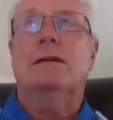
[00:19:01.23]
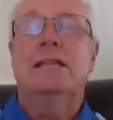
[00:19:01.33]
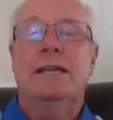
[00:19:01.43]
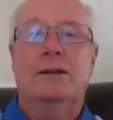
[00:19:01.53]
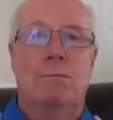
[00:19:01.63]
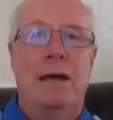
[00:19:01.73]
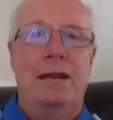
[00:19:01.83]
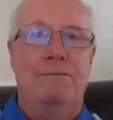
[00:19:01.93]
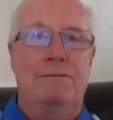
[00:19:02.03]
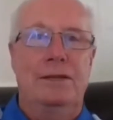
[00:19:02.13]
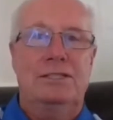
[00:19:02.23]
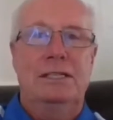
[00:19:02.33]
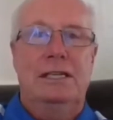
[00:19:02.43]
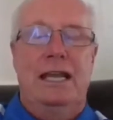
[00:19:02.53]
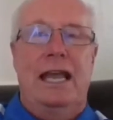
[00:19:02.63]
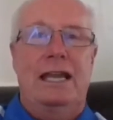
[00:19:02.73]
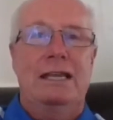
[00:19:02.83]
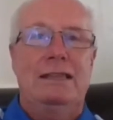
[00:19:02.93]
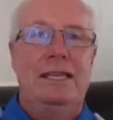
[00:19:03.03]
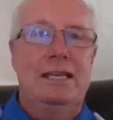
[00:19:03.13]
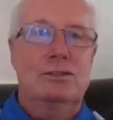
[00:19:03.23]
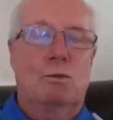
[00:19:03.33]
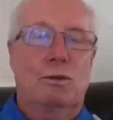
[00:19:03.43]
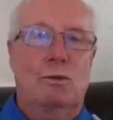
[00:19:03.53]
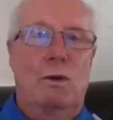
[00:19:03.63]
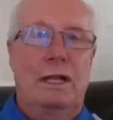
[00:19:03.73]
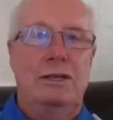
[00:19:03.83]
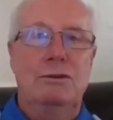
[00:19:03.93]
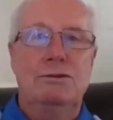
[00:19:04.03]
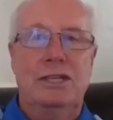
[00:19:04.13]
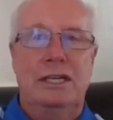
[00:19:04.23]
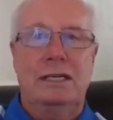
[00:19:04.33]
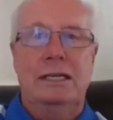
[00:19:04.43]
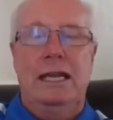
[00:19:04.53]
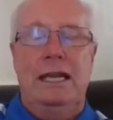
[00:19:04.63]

clinical benefits, and I think is worthwhile using